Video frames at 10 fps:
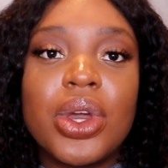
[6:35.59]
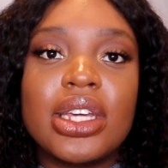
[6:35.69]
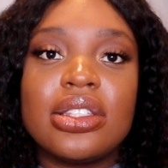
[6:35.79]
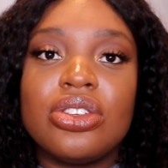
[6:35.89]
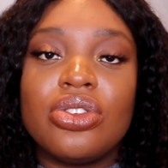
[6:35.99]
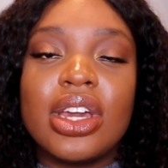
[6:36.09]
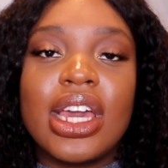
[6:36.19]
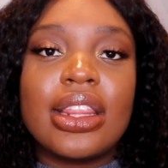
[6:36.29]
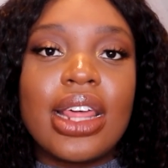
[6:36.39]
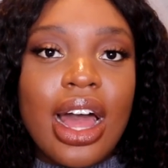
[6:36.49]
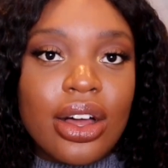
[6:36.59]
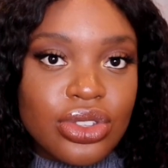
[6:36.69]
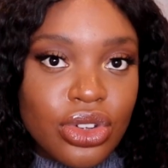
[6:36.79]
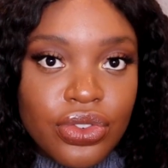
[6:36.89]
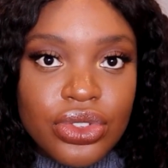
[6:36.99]
ways that you can get the
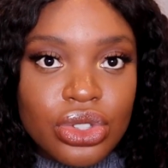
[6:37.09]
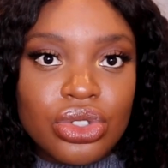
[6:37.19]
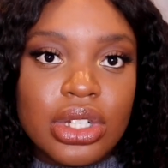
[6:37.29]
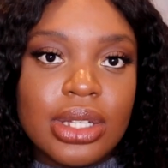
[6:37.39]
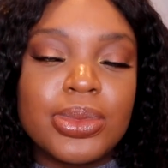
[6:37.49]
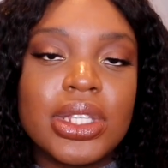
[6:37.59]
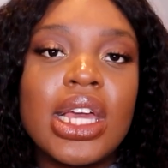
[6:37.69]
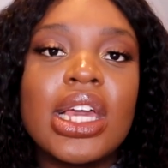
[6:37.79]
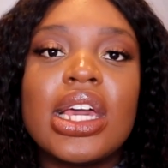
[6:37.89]
house of your dreams